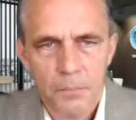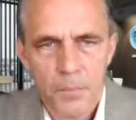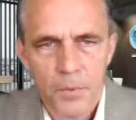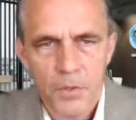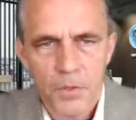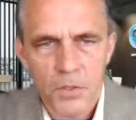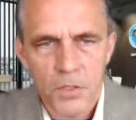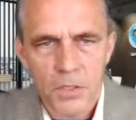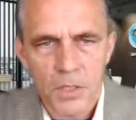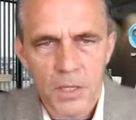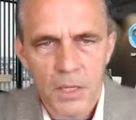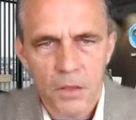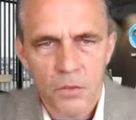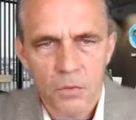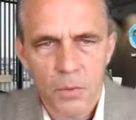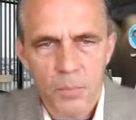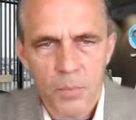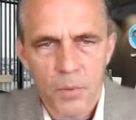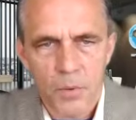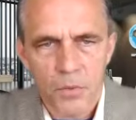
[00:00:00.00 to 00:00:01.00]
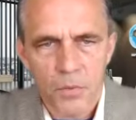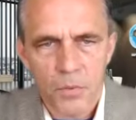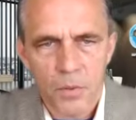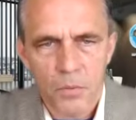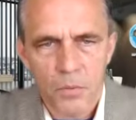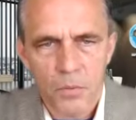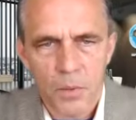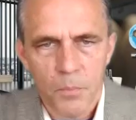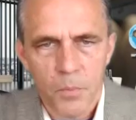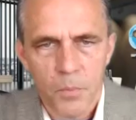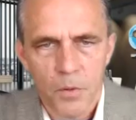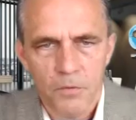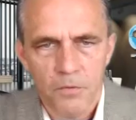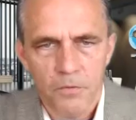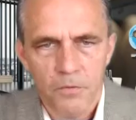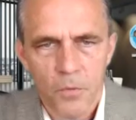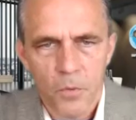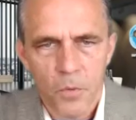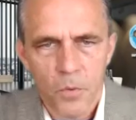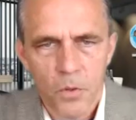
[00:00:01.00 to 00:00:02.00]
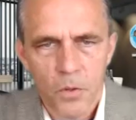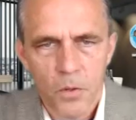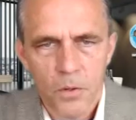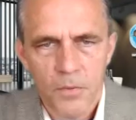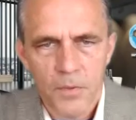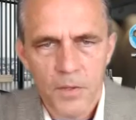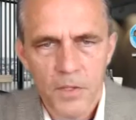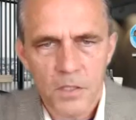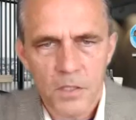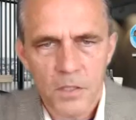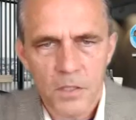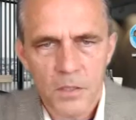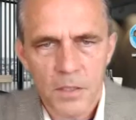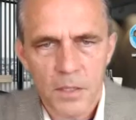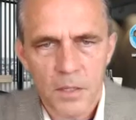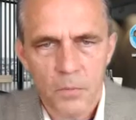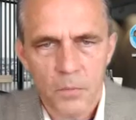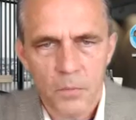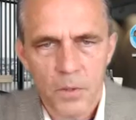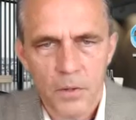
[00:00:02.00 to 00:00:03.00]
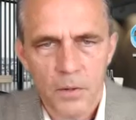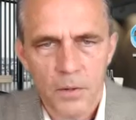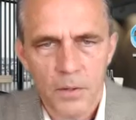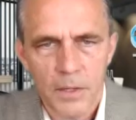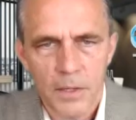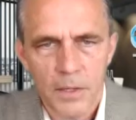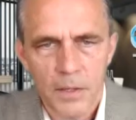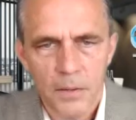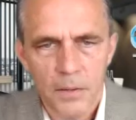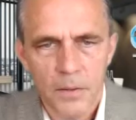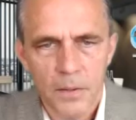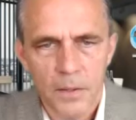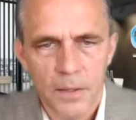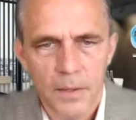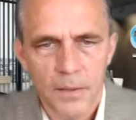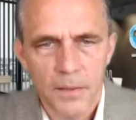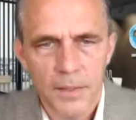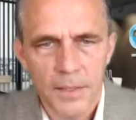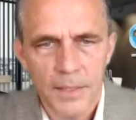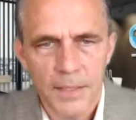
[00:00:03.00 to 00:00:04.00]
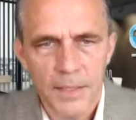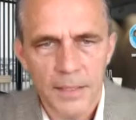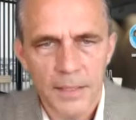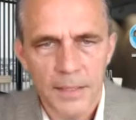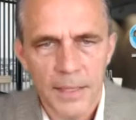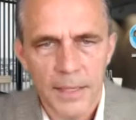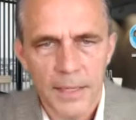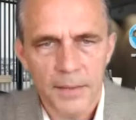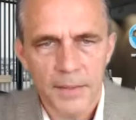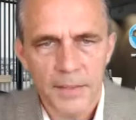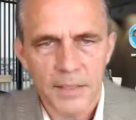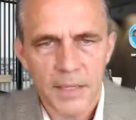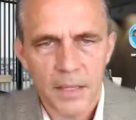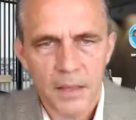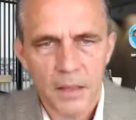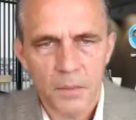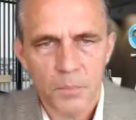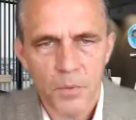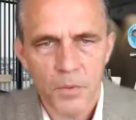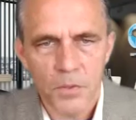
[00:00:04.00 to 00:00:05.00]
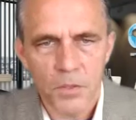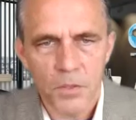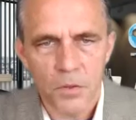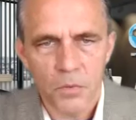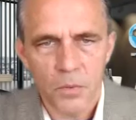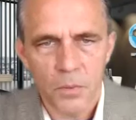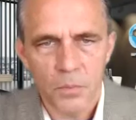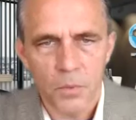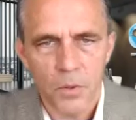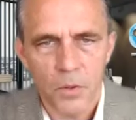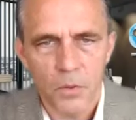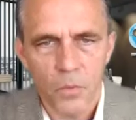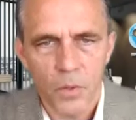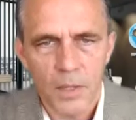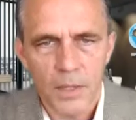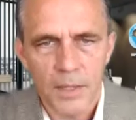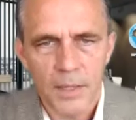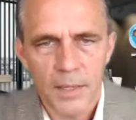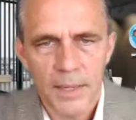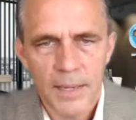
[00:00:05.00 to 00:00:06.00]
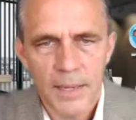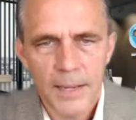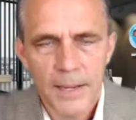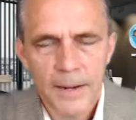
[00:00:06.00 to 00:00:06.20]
produced a 3.3 and 3.4. This one here on the late on the 10th produced a 3.1.